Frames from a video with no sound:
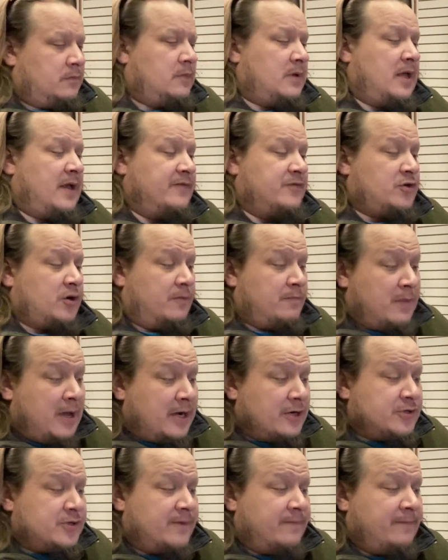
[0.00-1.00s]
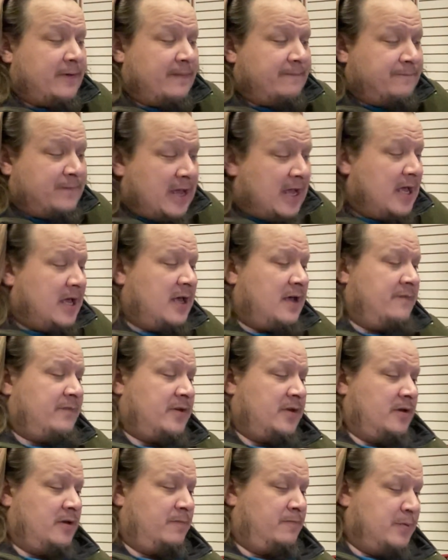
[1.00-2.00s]
F sharp minor 7 flat 5
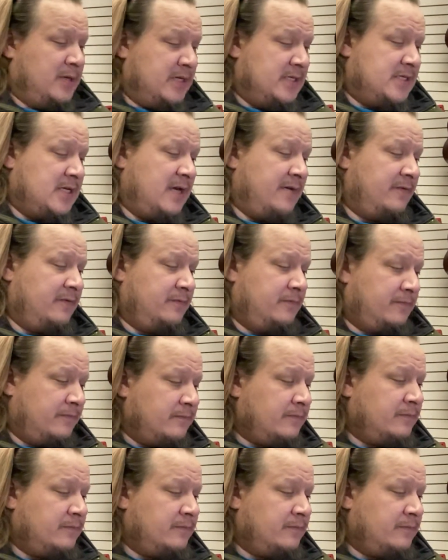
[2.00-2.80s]
to B7,